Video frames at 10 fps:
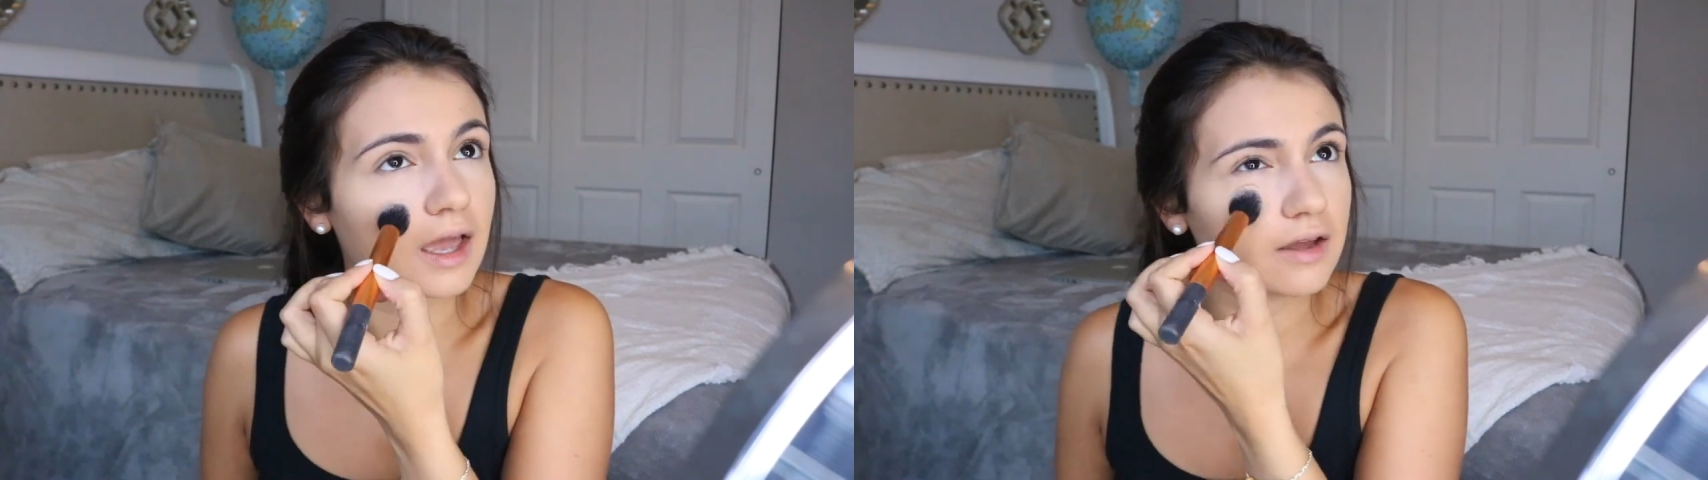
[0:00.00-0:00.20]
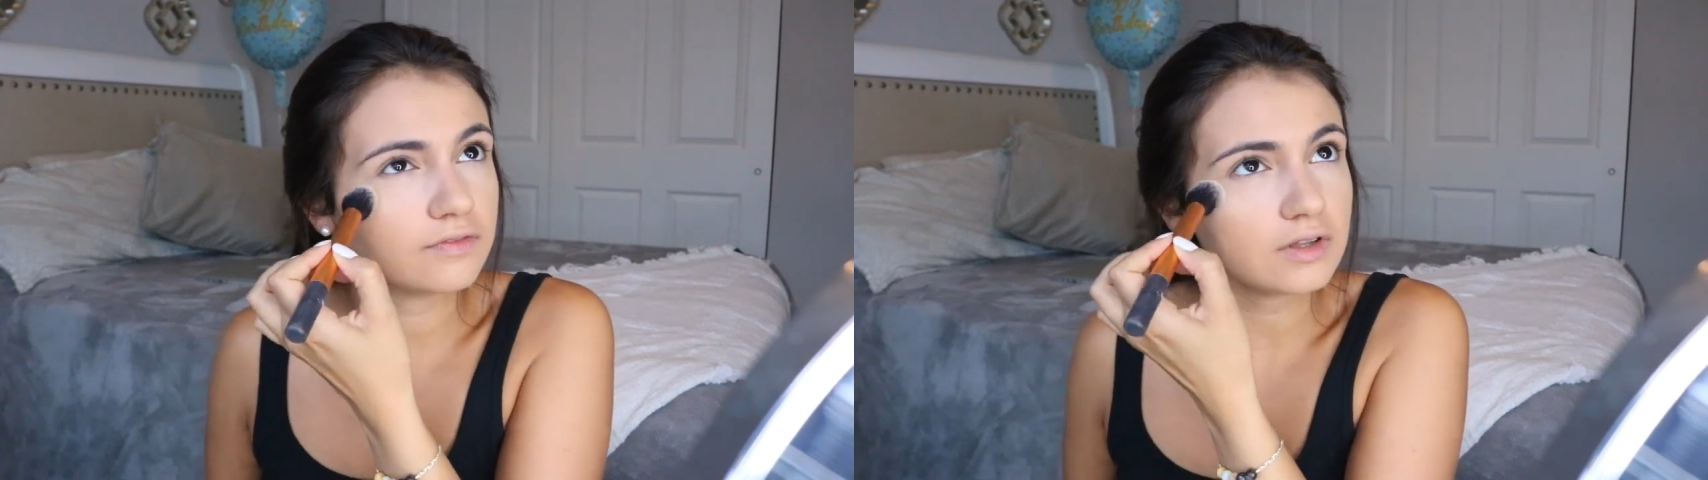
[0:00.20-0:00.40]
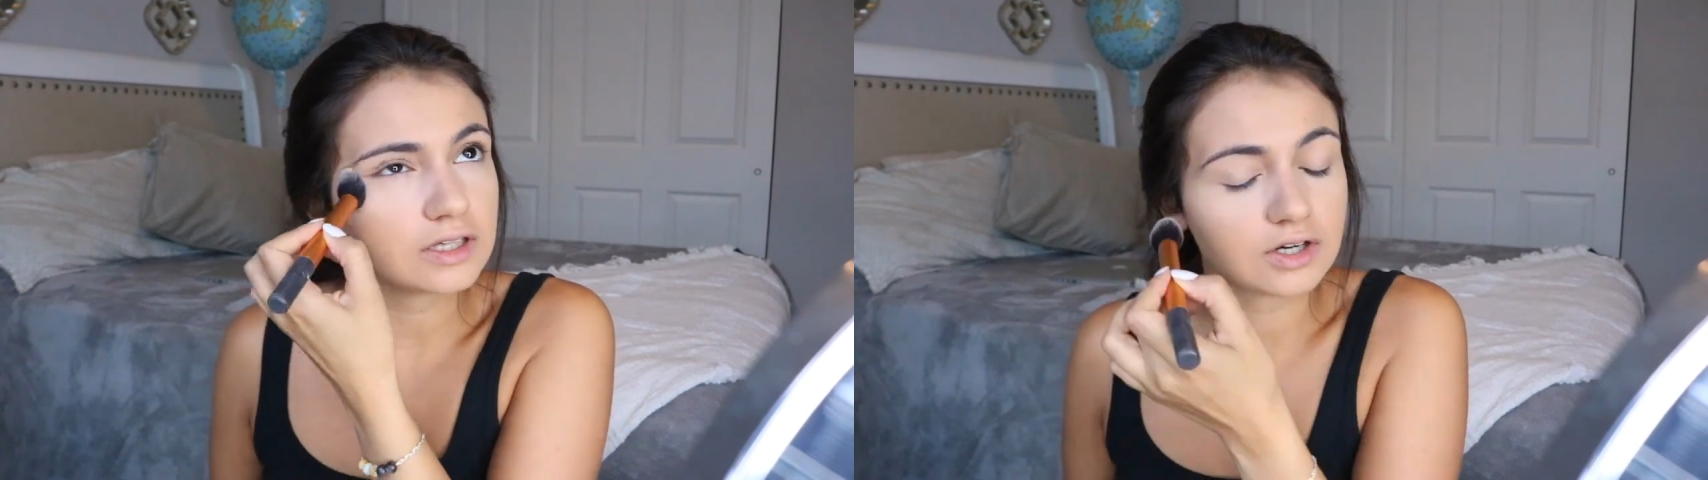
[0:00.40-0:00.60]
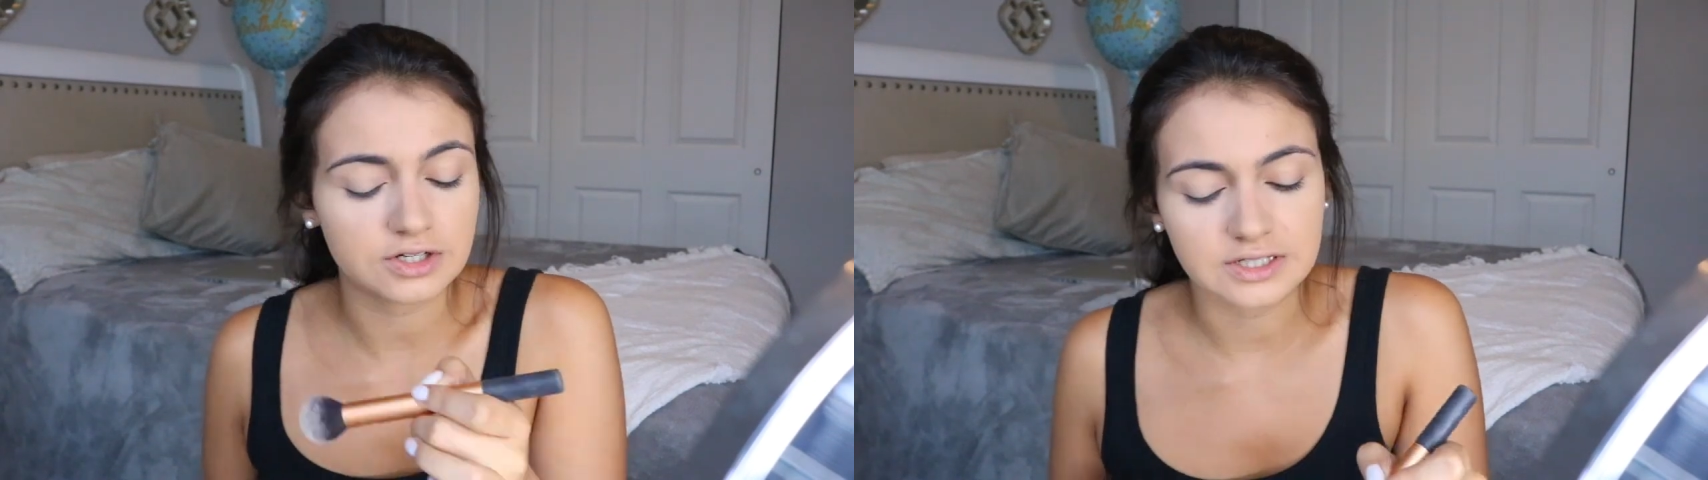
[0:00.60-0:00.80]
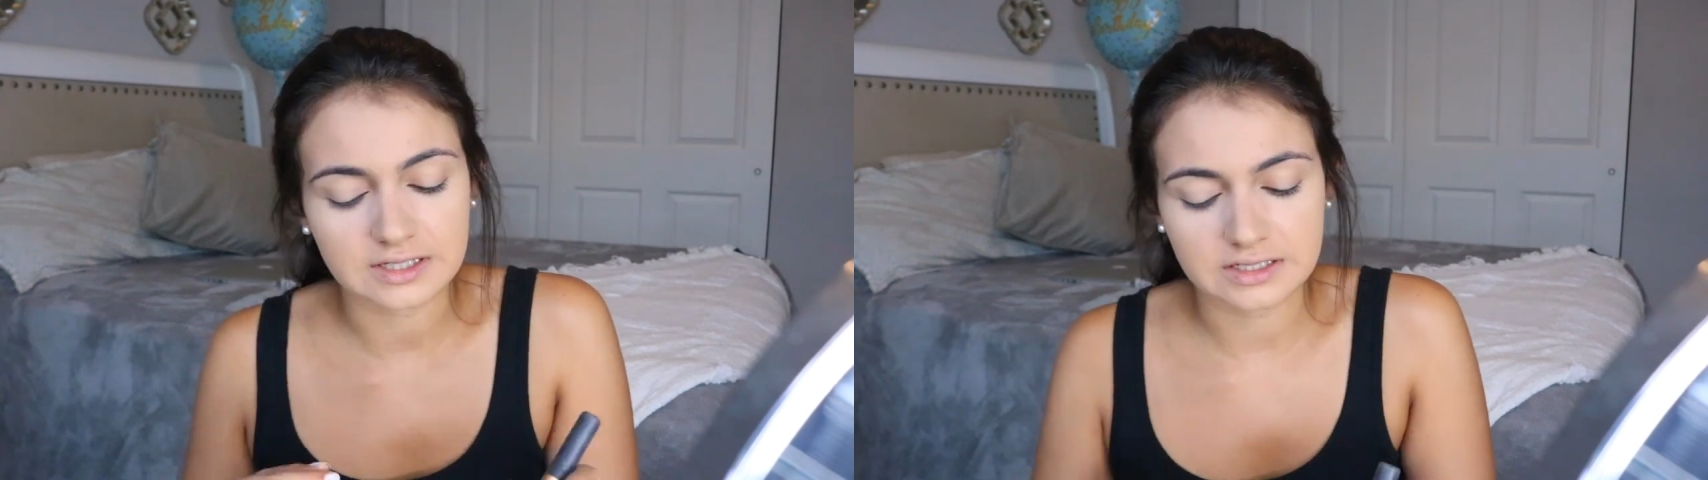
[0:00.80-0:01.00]
I feel like
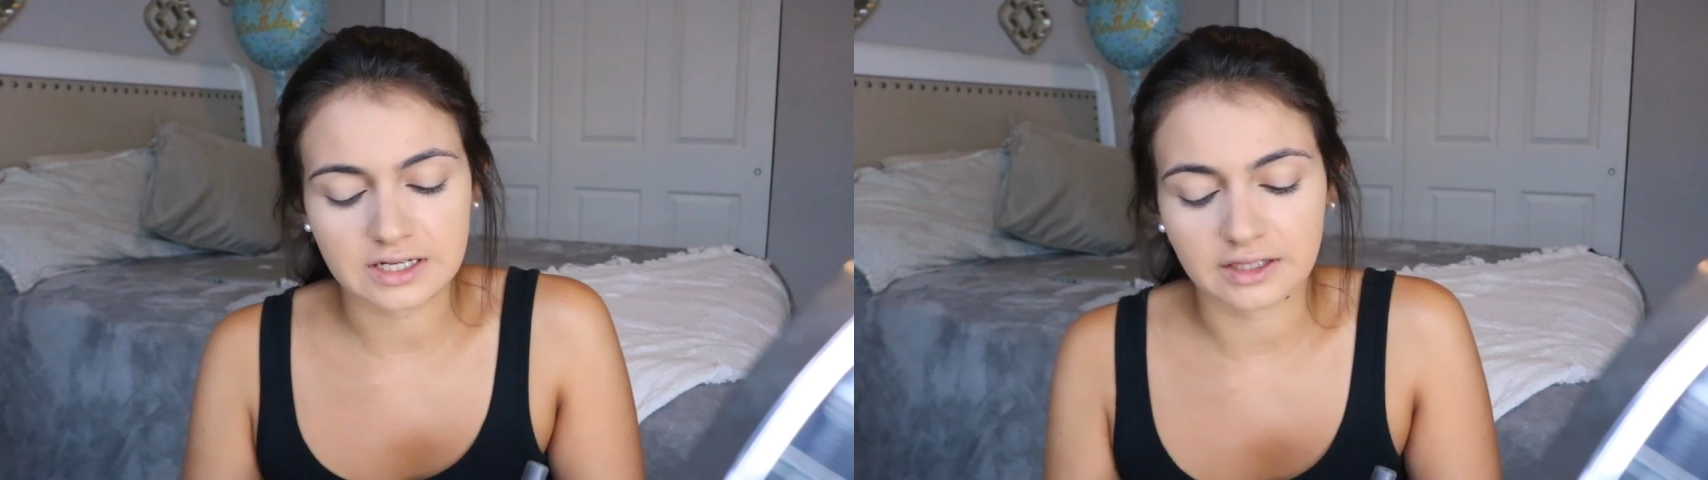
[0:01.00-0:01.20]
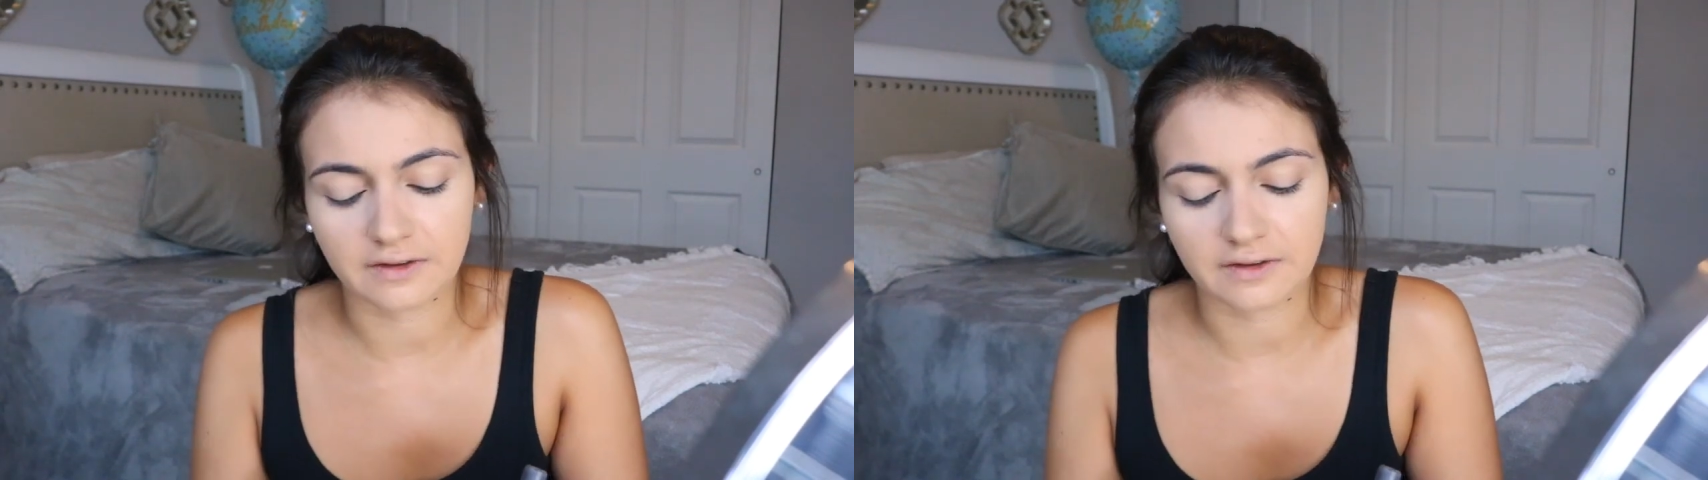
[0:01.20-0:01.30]
narcissistic,